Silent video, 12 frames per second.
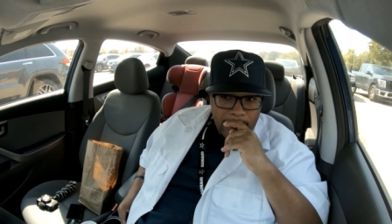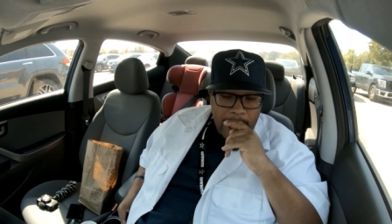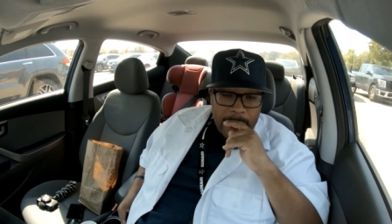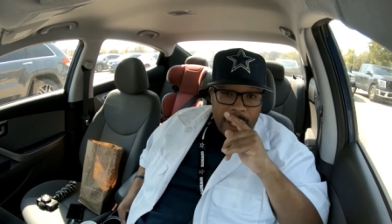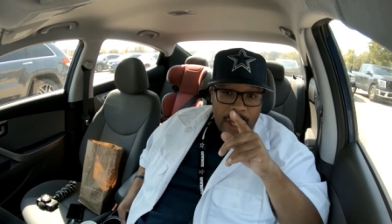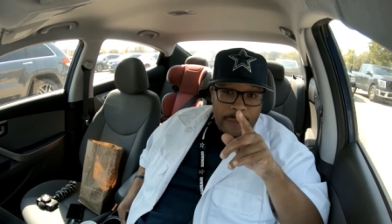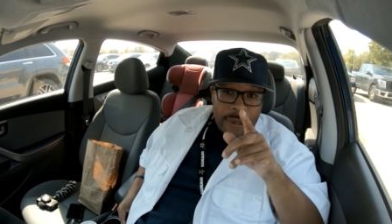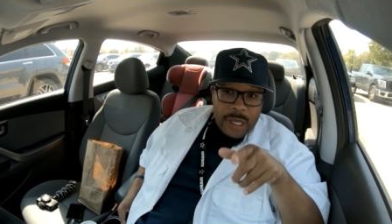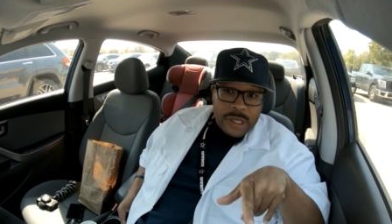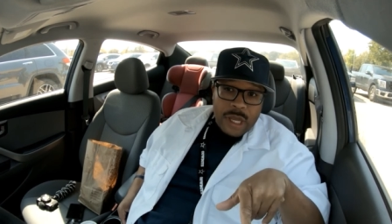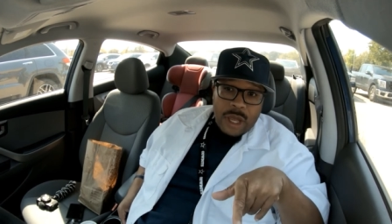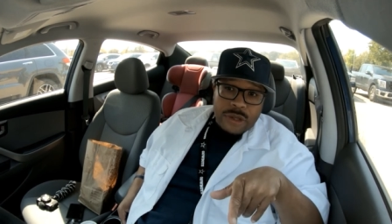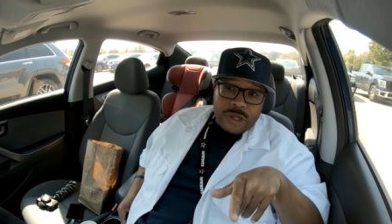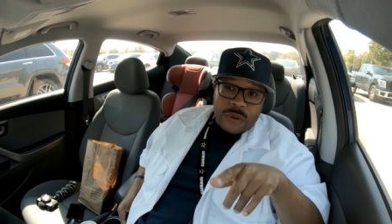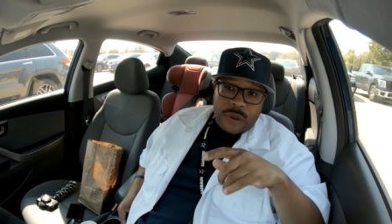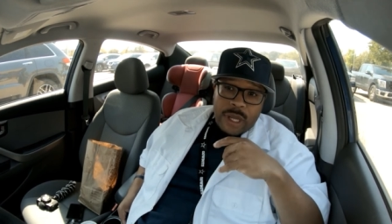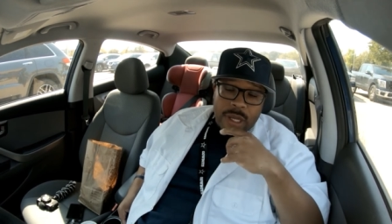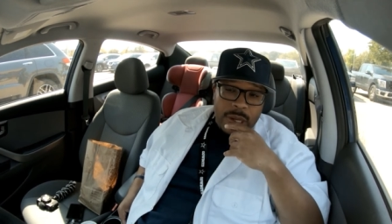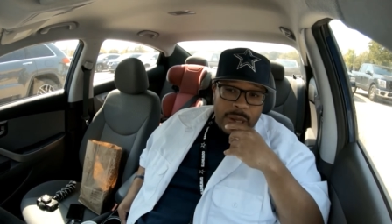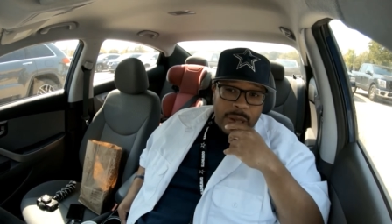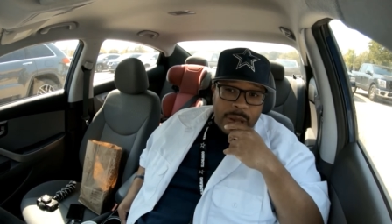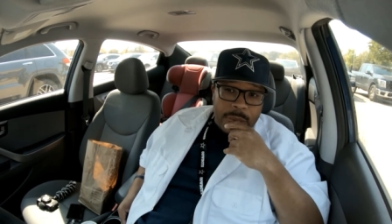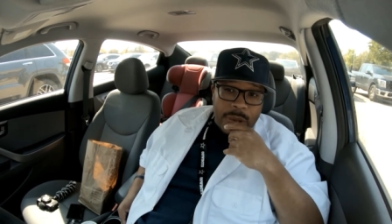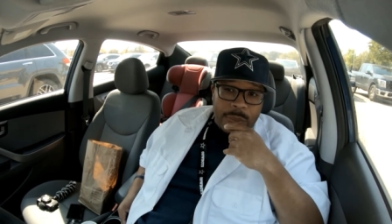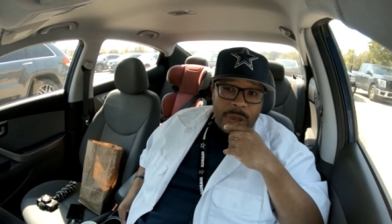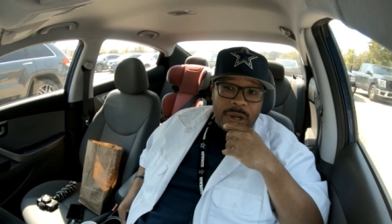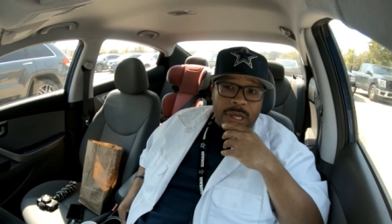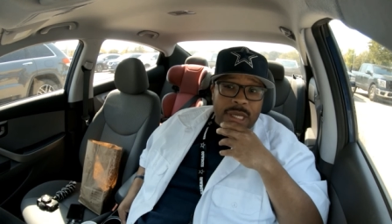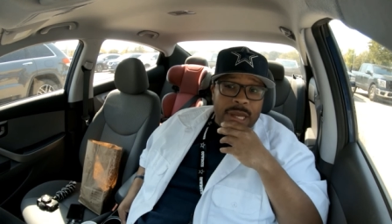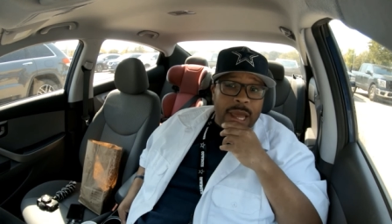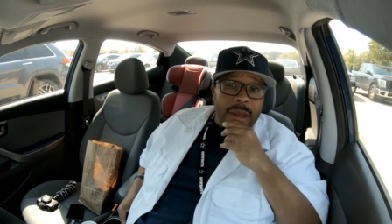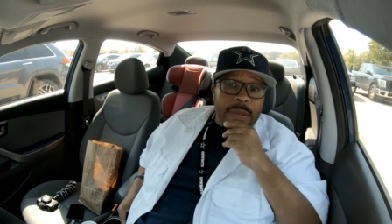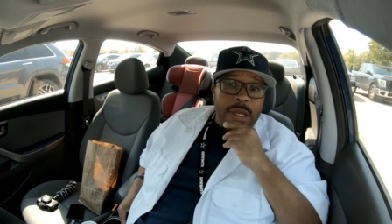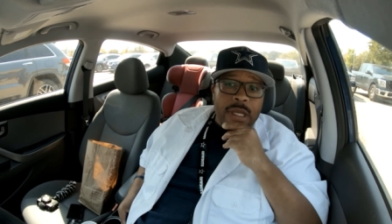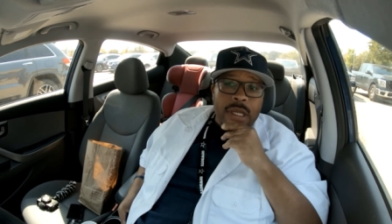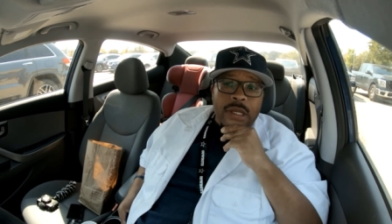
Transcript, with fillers: And it's also in the community tab.